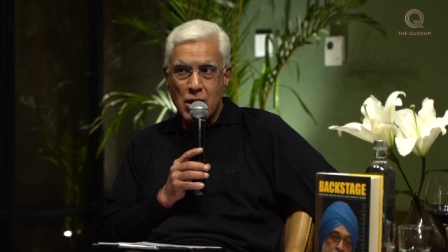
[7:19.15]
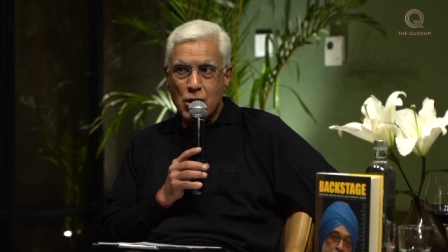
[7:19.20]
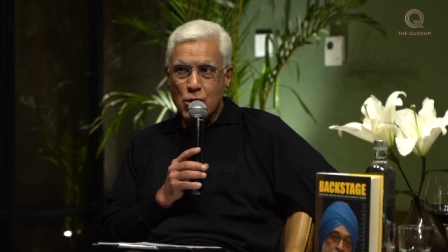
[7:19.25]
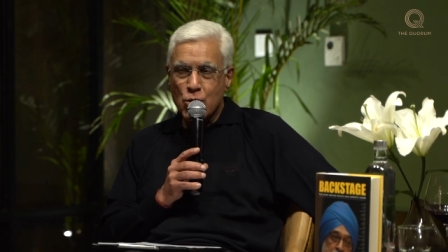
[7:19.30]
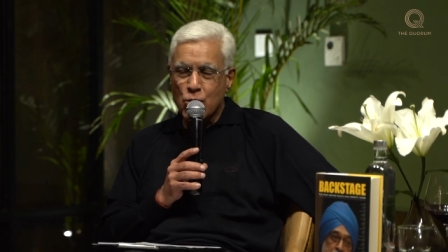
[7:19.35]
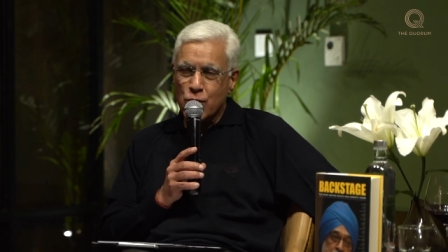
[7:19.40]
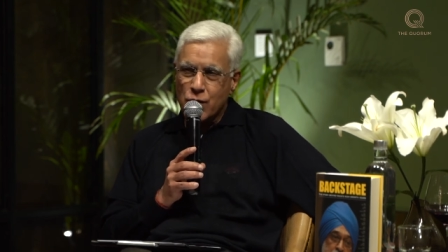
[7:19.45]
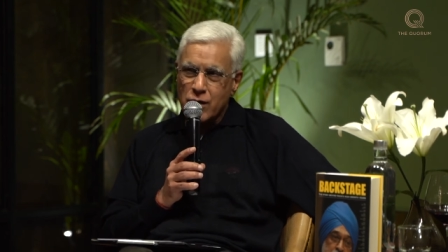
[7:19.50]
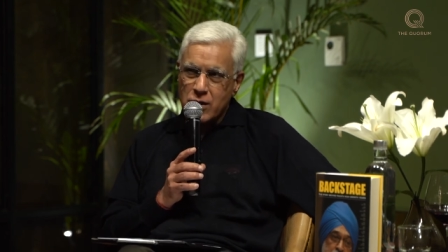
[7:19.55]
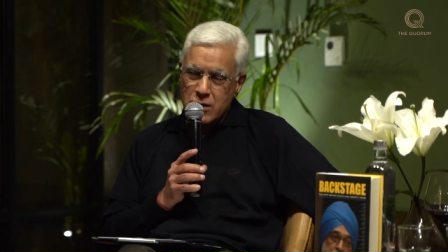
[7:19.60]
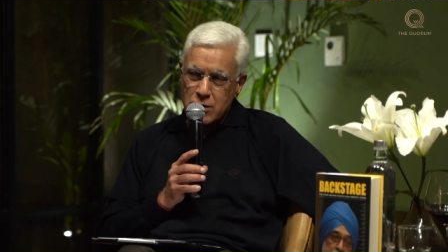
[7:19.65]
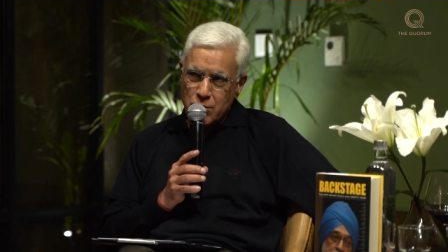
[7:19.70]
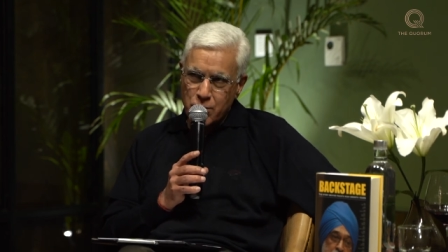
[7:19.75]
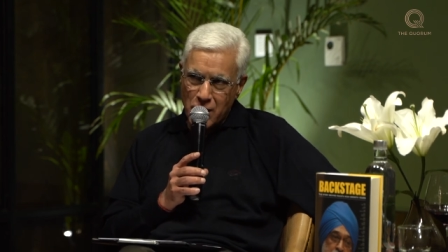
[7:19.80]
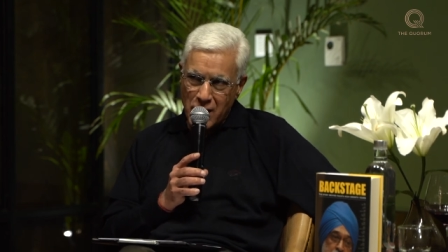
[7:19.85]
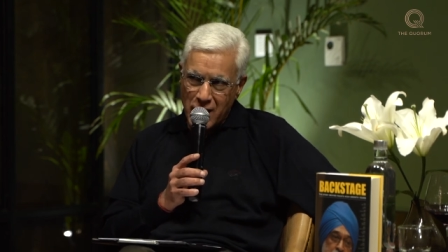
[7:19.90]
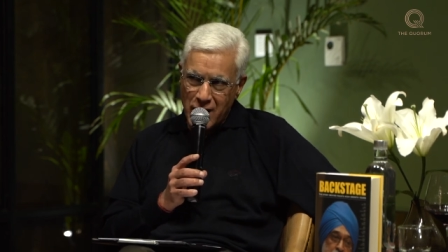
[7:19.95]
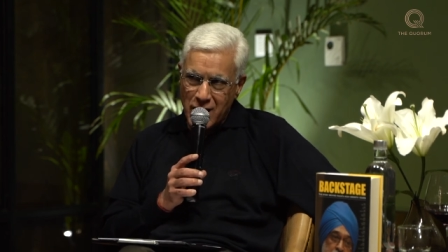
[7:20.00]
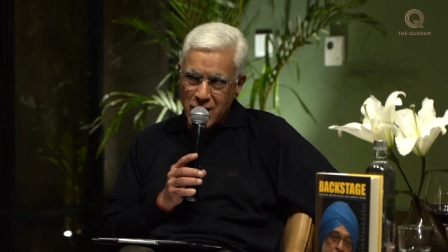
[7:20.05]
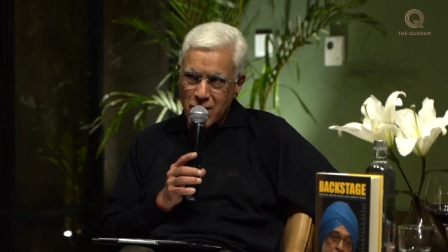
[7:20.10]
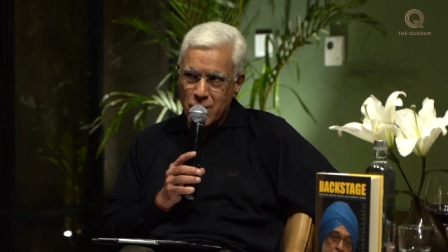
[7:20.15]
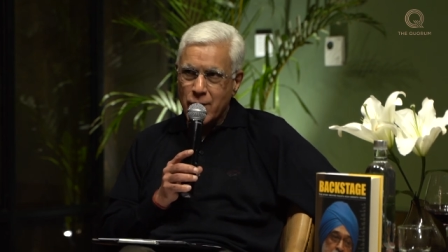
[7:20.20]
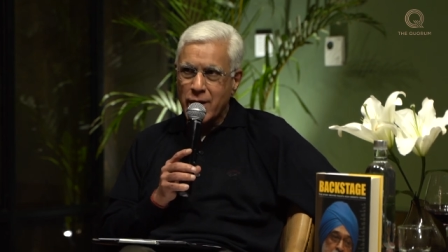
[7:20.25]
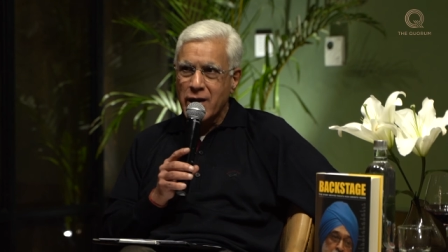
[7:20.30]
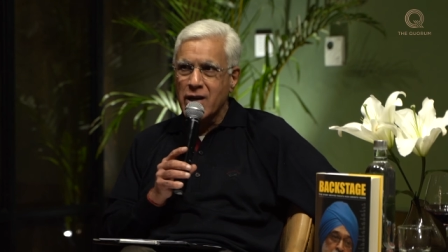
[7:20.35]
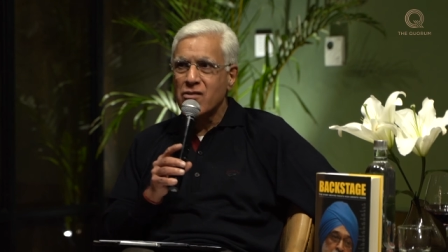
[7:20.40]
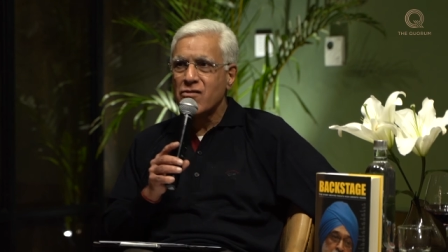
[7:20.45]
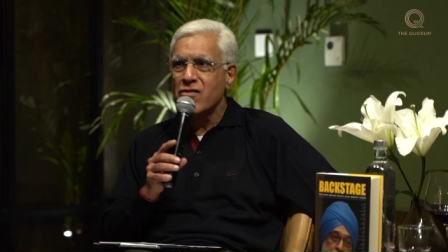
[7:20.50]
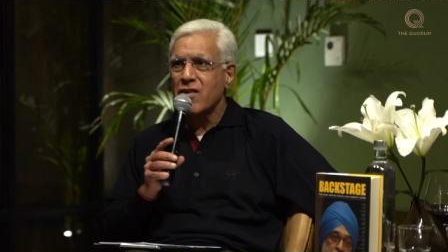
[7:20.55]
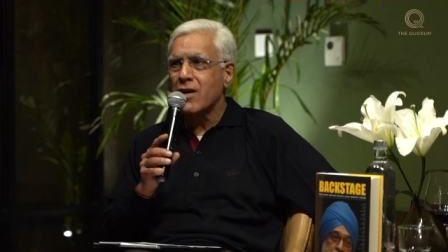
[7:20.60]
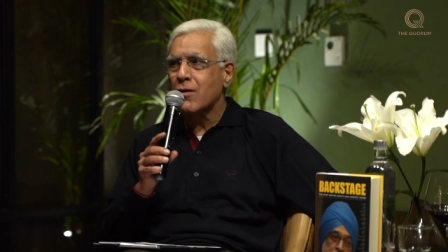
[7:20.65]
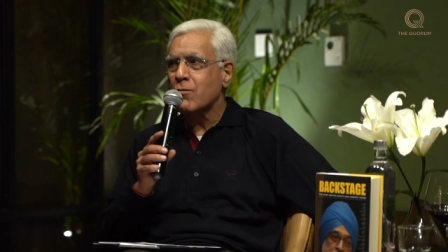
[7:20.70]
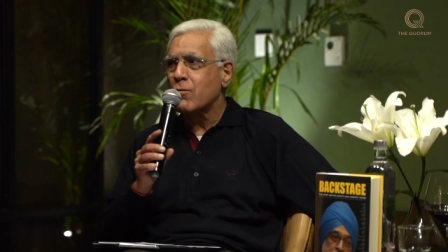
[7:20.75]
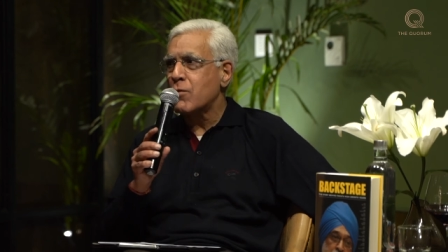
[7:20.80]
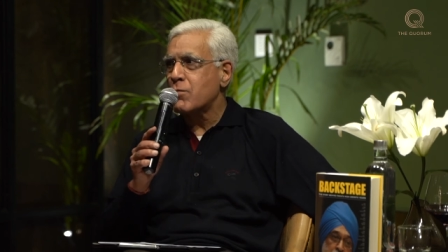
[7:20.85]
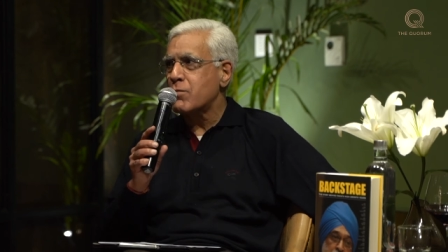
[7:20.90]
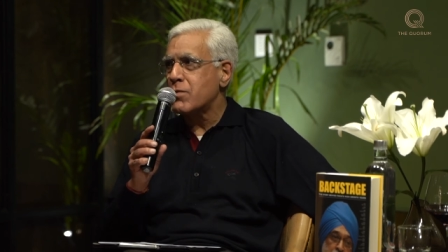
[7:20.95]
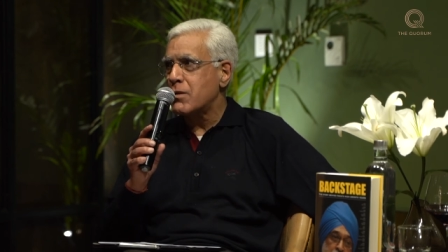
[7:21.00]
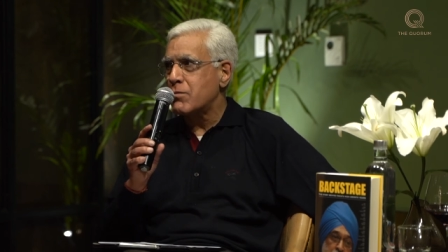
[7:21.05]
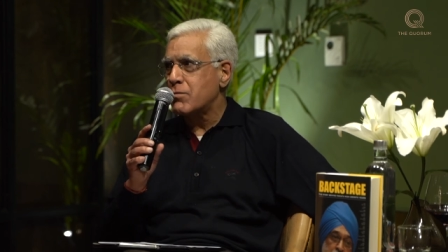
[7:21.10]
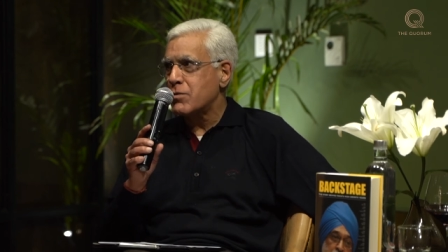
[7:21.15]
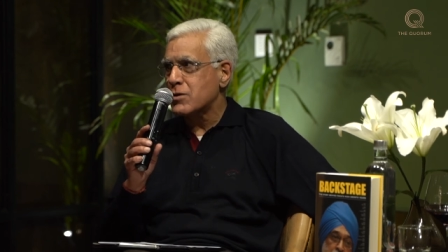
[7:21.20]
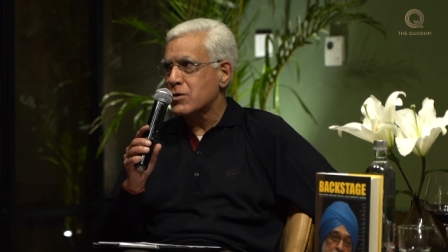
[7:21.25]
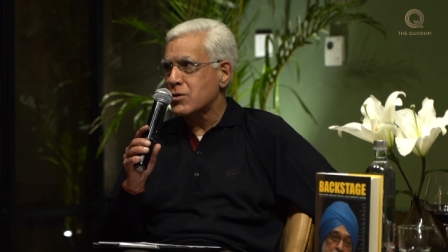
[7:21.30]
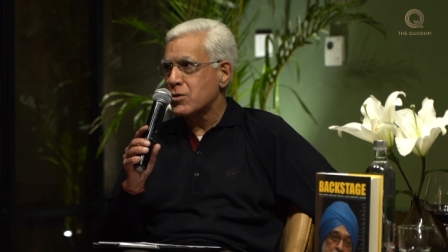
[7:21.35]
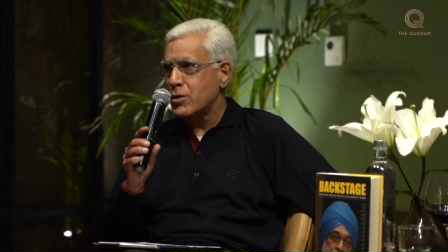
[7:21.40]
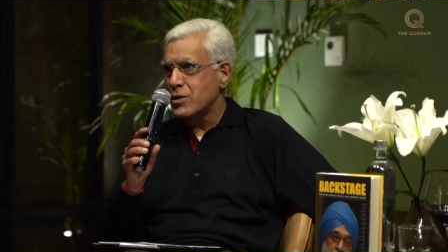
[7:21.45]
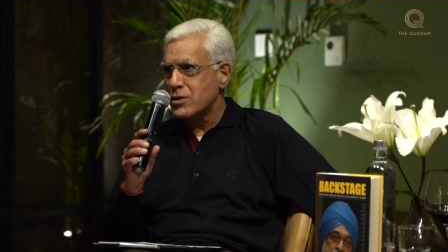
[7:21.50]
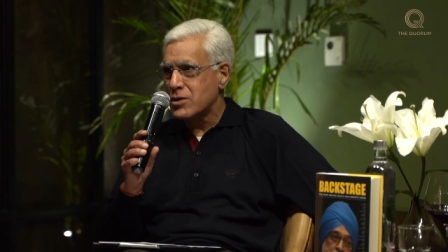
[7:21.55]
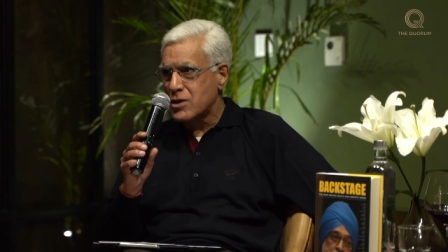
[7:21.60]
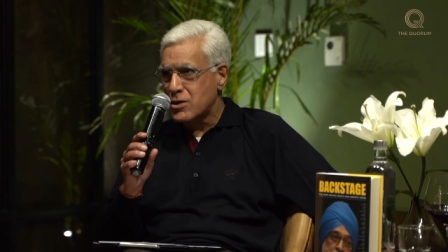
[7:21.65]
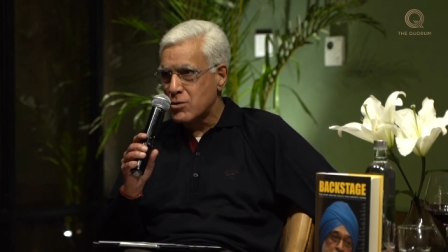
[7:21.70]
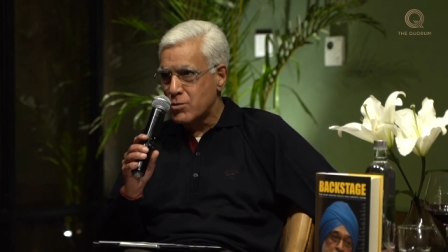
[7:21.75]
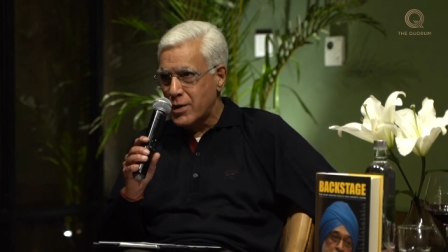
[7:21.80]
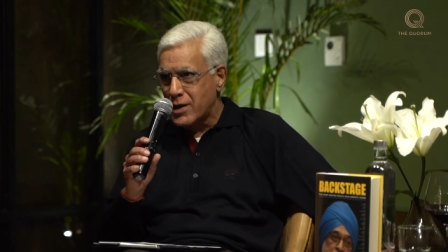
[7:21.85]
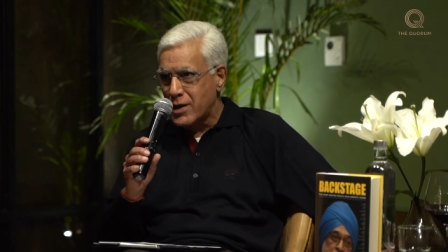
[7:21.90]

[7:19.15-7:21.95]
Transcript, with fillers: You've explained why, in fact, what people saw as his